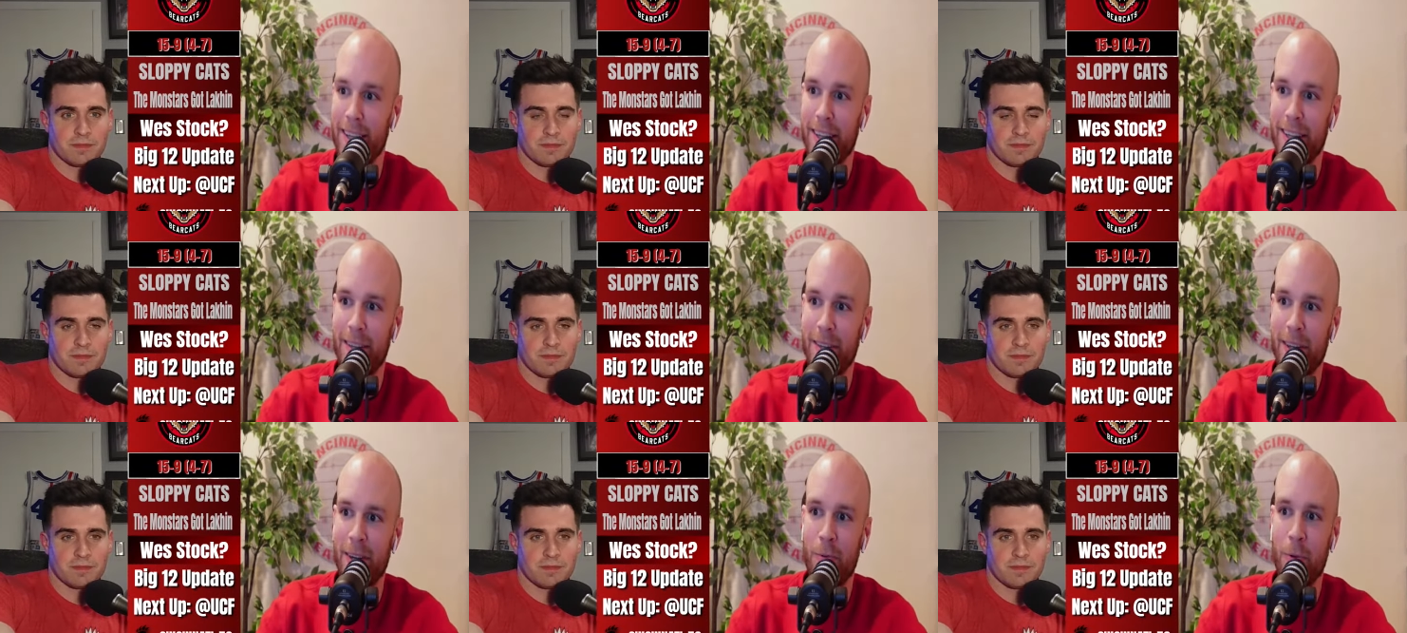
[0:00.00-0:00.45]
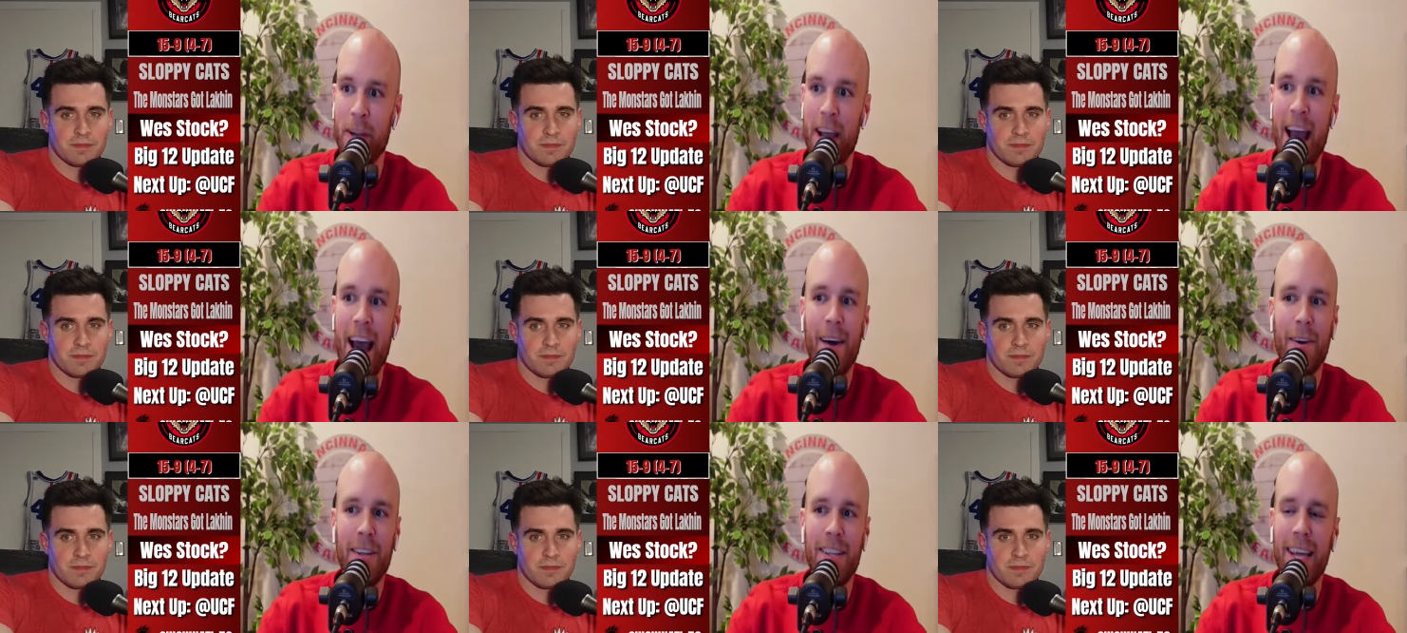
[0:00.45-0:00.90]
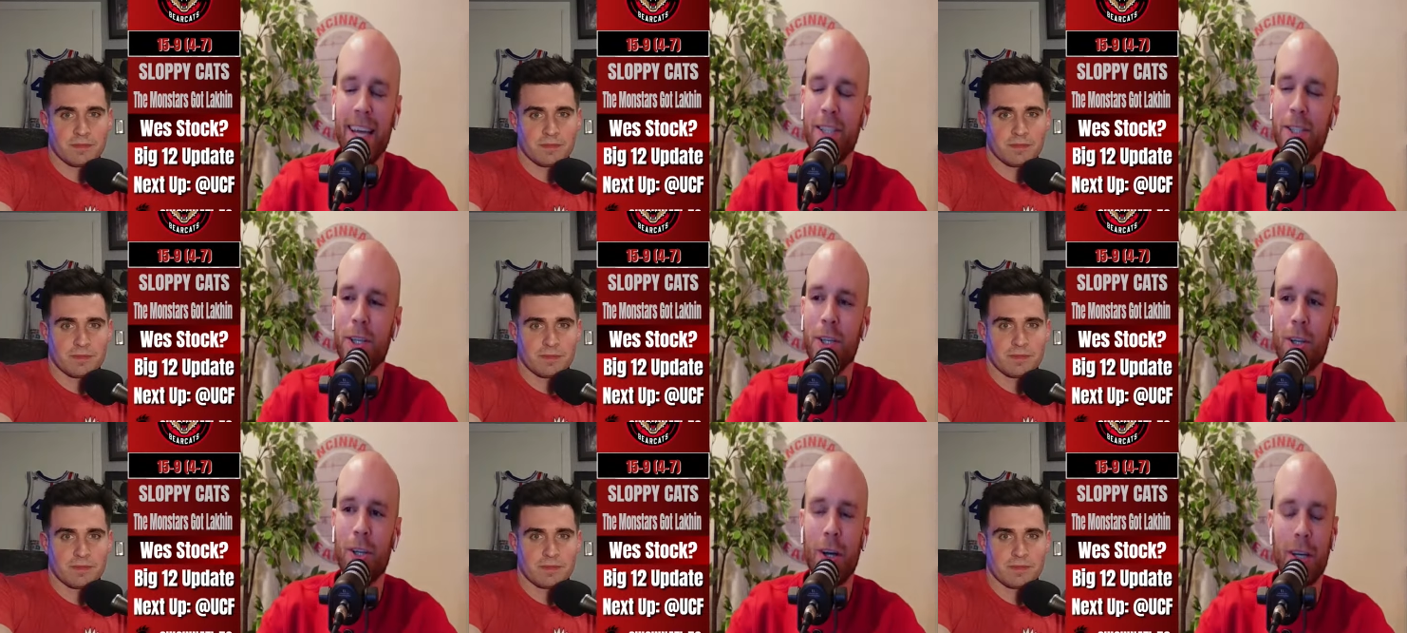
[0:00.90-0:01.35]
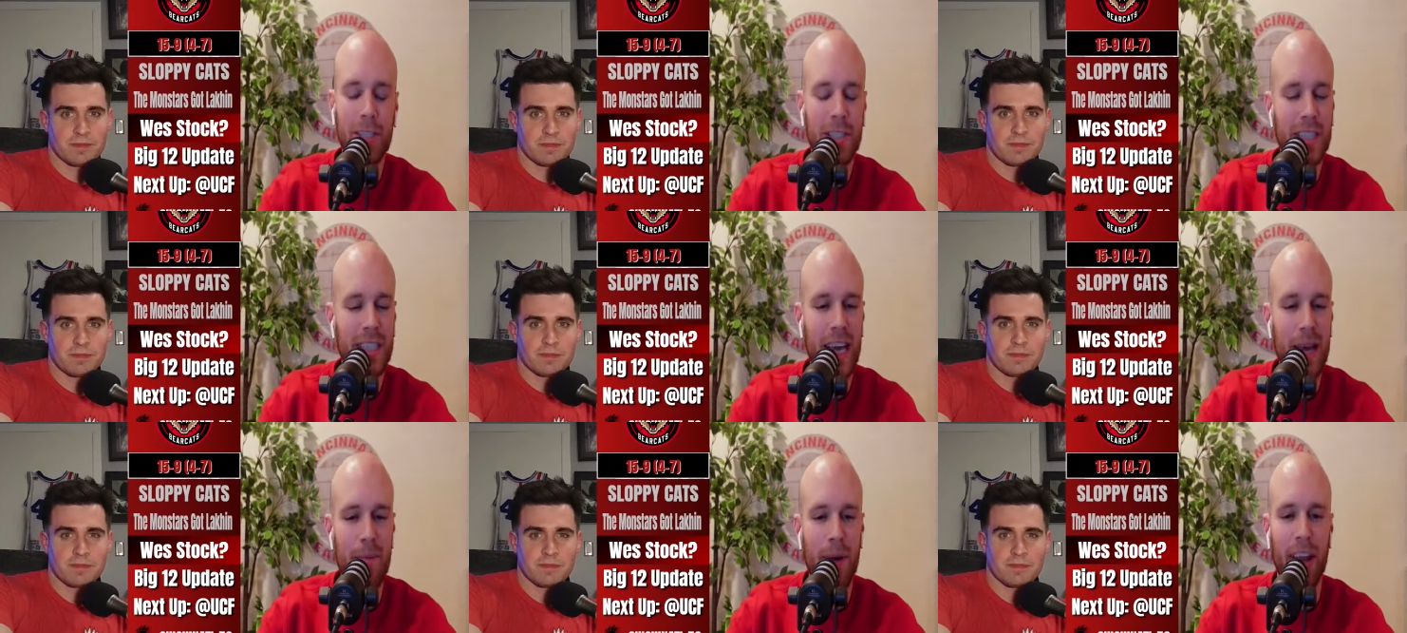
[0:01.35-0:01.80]
Speaker 1: In reality, they should have lost this
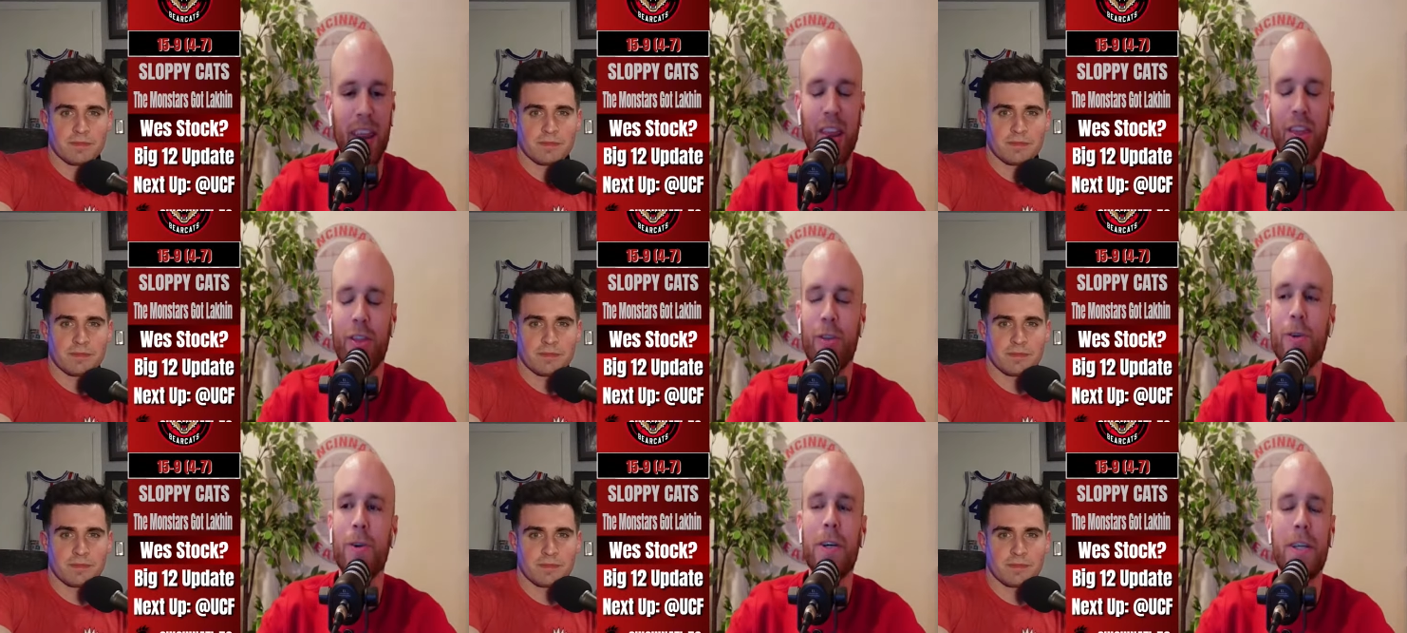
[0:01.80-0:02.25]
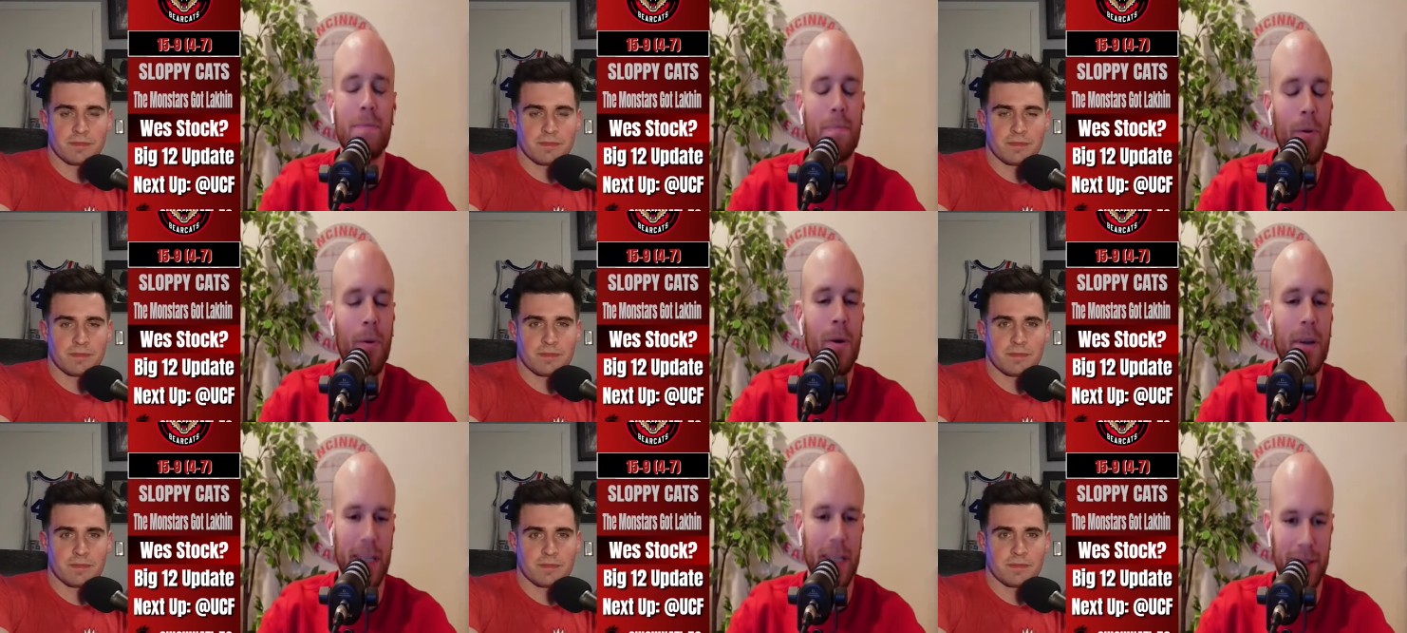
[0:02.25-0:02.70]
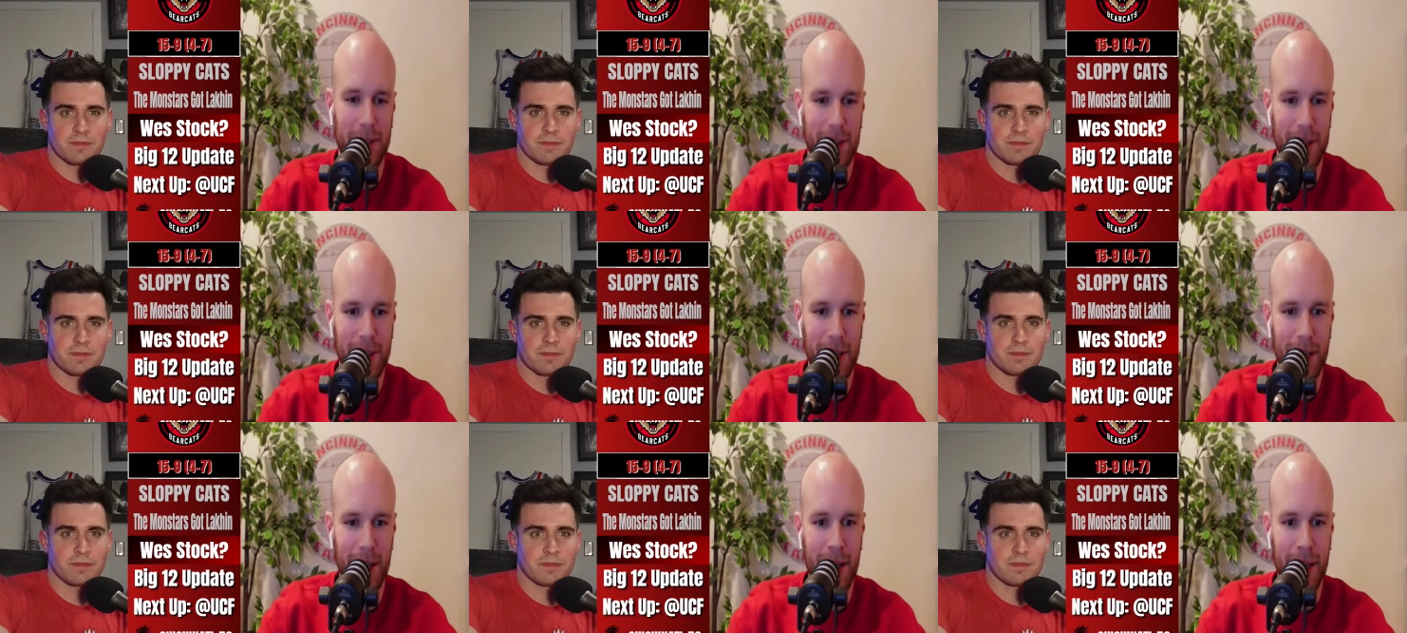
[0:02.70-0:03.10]
game by 30 points.